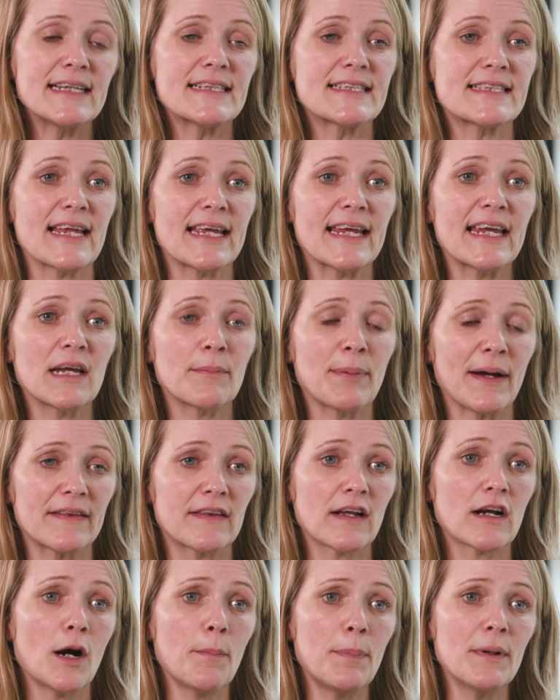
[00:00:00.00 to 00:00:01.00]
It's thinking
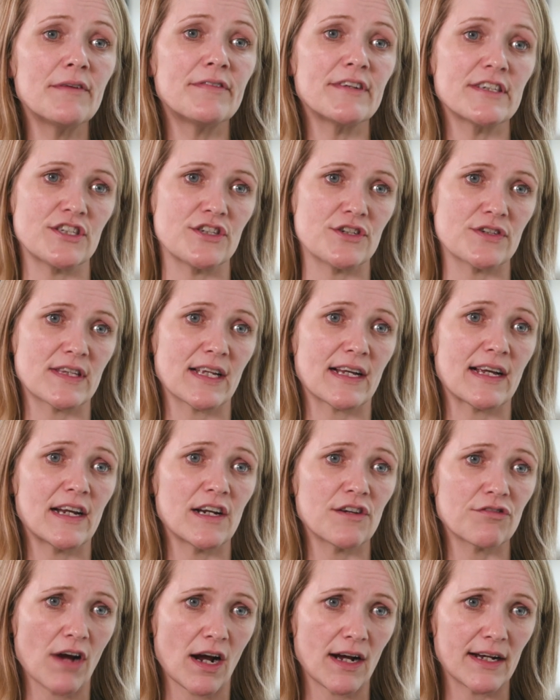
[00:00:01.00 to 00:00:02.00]
about the couple of issues that
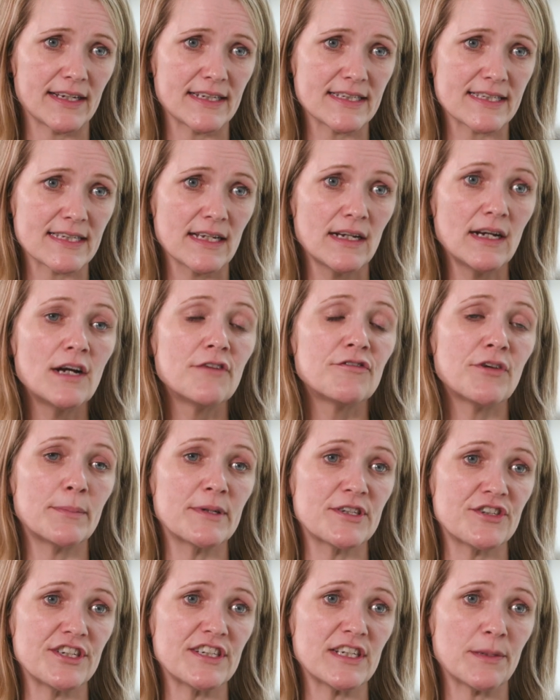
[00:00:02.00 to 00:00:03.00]
can arise
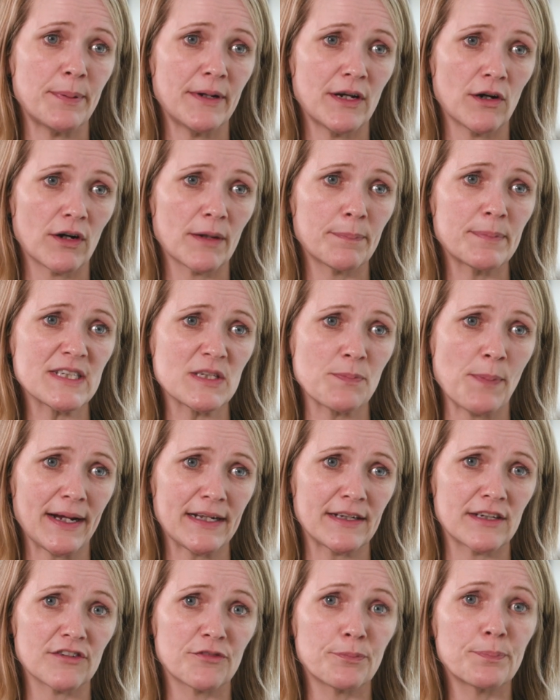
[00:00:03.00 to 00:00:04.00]
from a GDPR
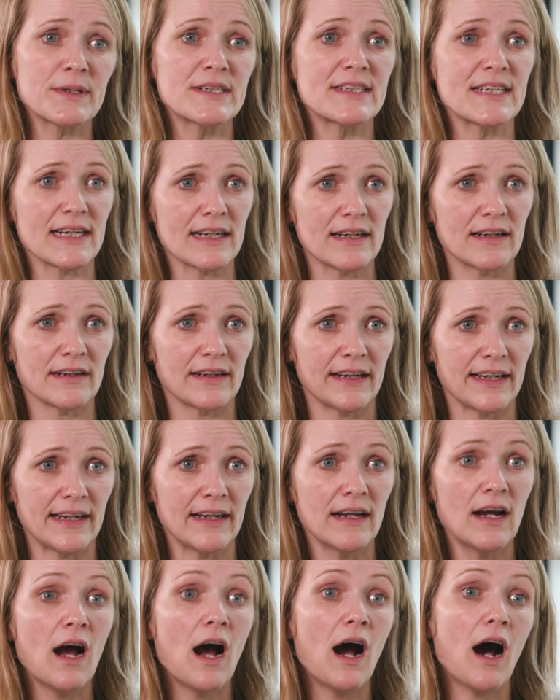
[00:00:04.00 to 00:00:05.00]
perspective,
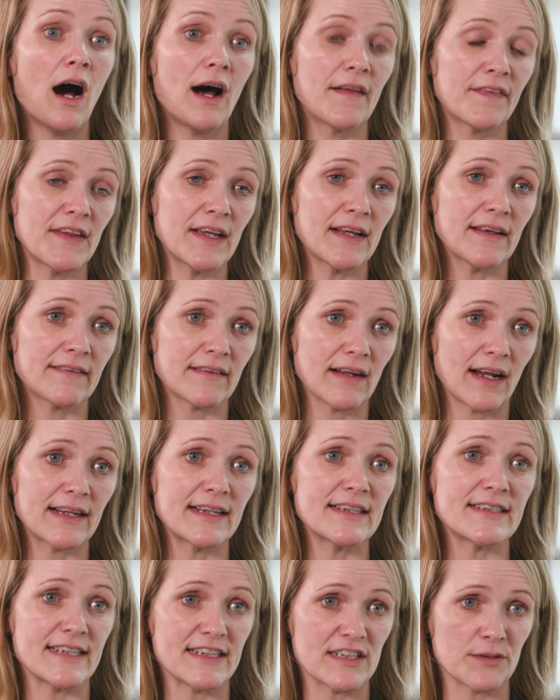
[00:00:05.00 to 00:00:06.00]
particularly on things
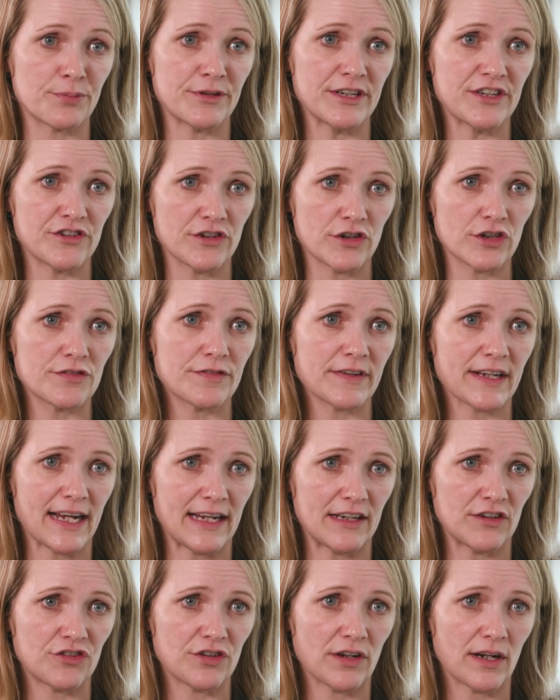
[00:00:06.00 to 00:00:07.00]
like a data breach
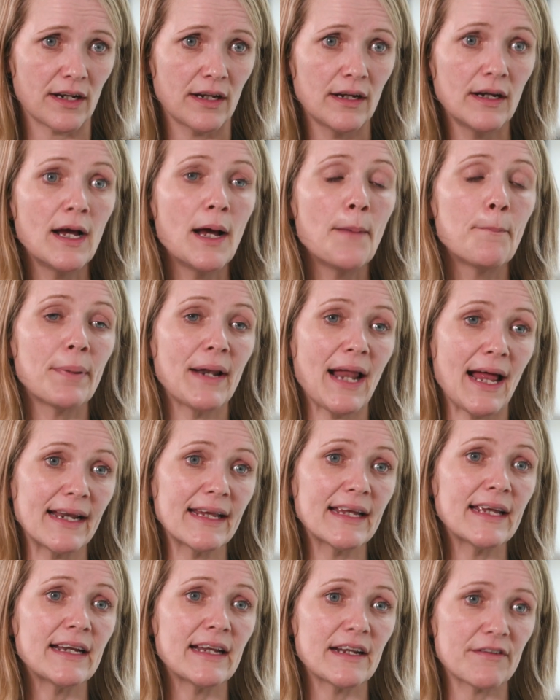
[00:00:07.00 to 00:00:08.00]
notification,
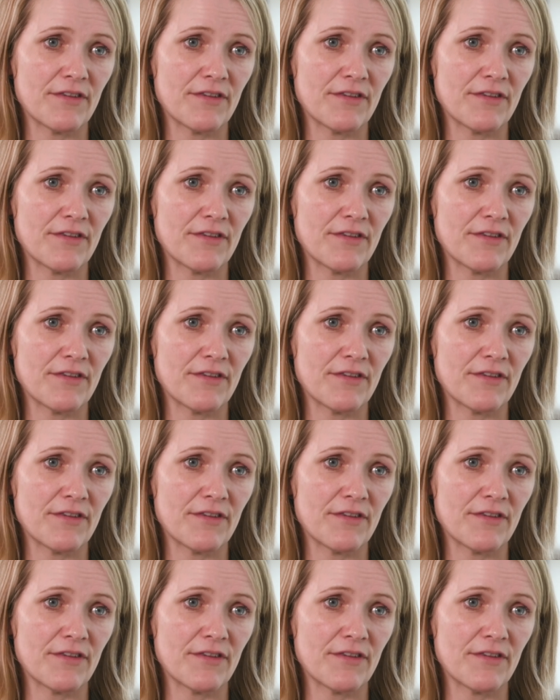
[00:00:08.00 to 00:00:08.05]
planning in